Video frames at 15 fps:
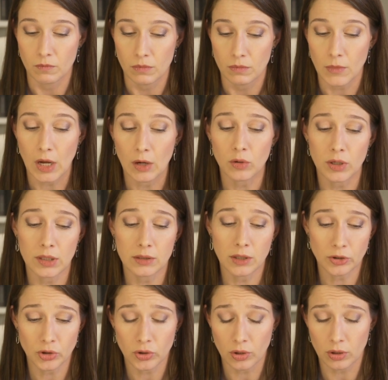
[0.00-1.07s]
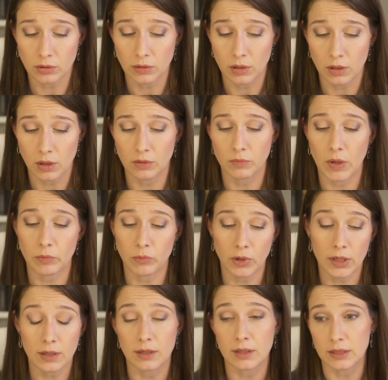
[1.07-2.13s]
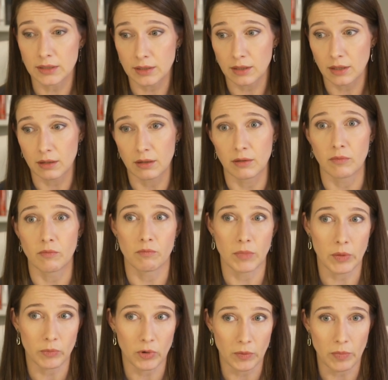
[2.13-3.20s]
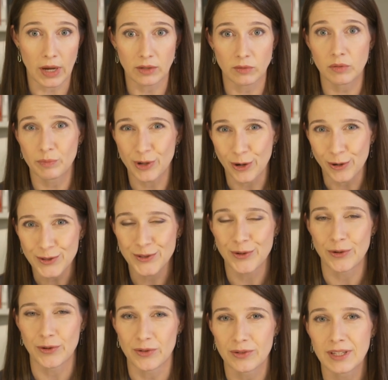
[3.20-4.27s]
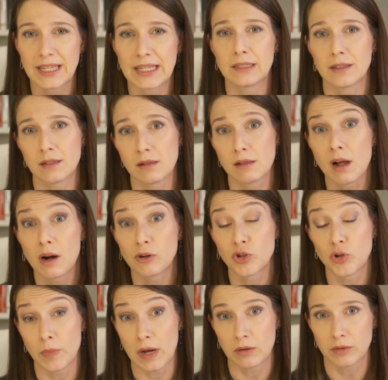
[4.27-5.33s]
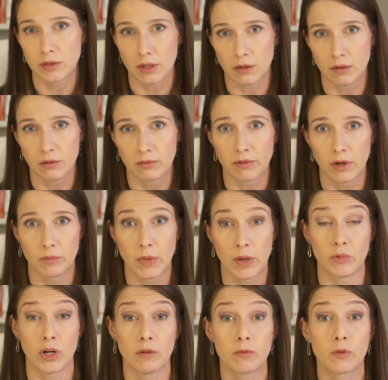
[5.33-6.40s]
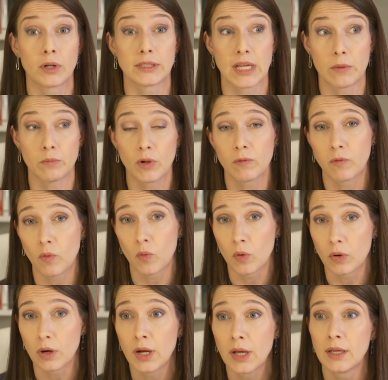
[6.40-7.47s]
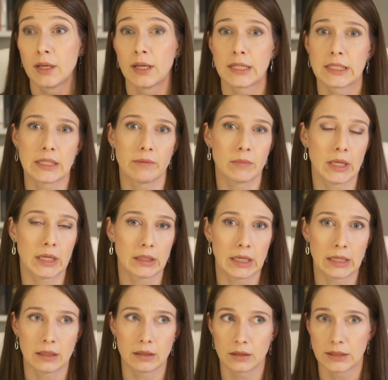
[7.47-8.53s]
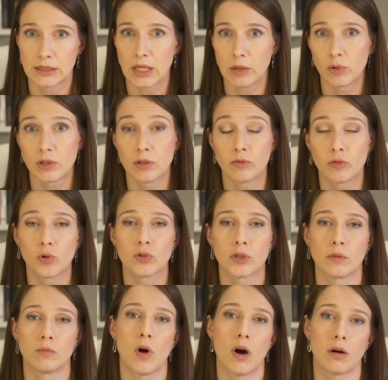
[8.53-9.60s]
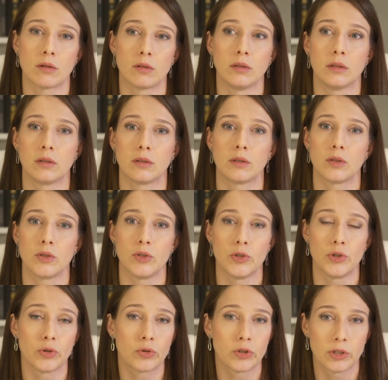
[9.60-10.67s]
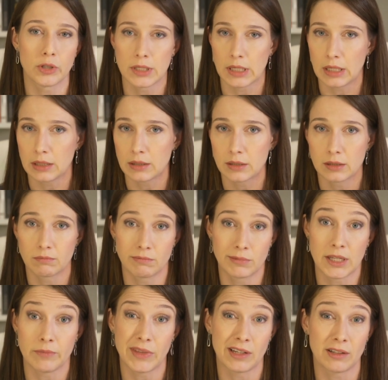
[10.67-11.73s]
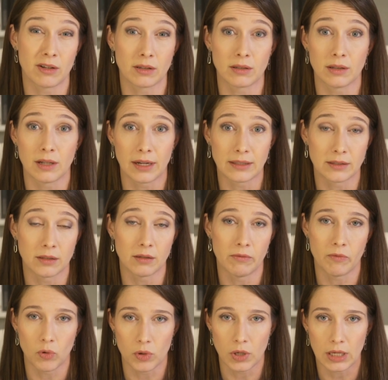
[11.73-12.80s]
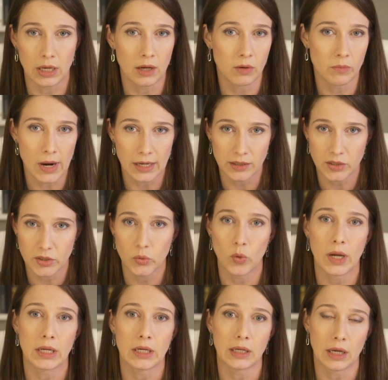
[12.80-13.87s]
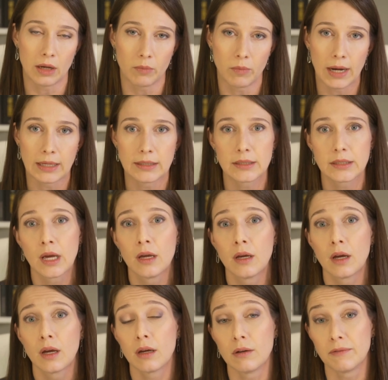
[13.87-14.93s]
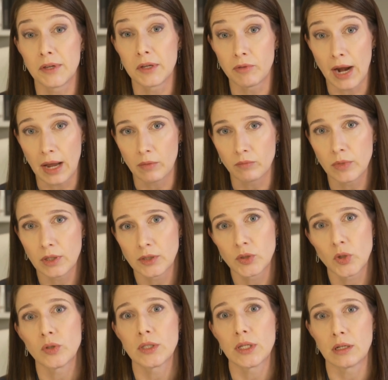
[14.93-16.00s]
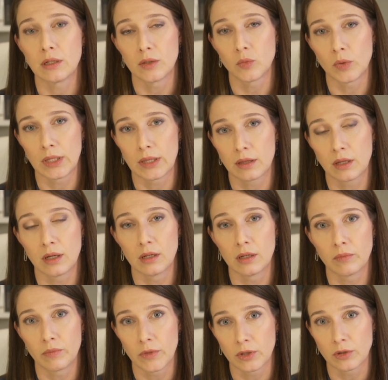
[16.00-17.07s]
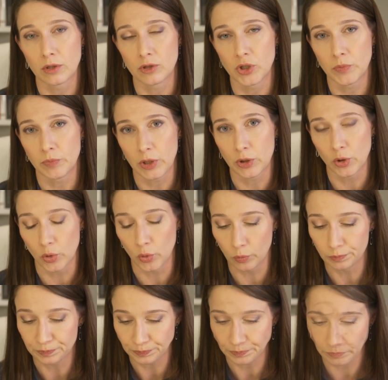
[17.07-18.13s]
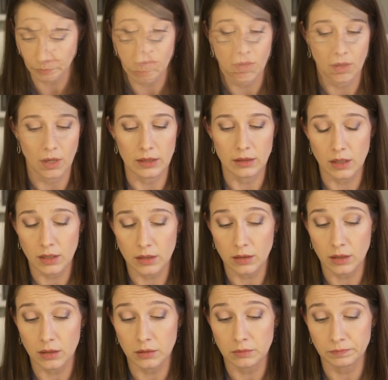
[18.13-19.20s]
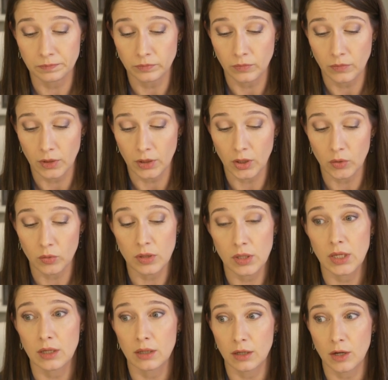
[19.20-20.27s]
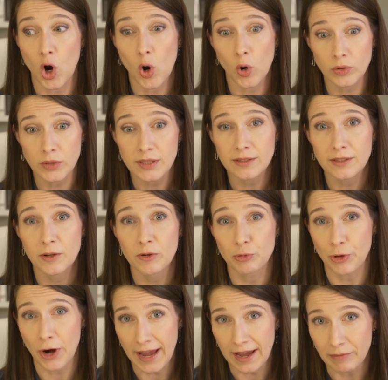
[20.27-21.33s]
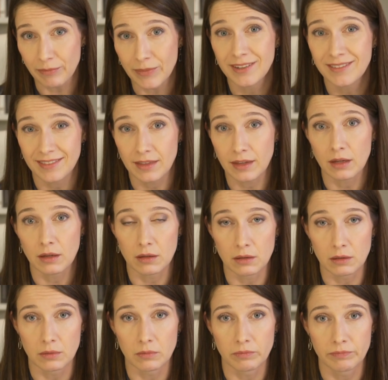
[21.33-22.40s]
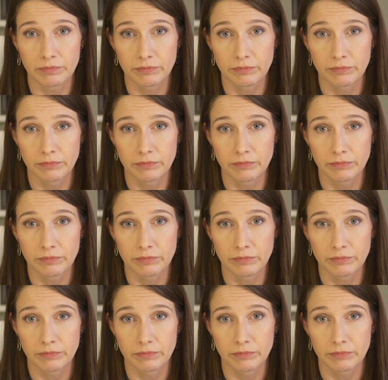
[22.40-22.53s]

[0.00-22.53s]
I already touched on memory. It is the memory bandwidth, but also you need a large amount of memory. For example, for something like a stable diffusion model, you could need something along the lines of 40 gigabytes to 80 gigabytes of VRAM associated with the GPU. And then, the host RAM, the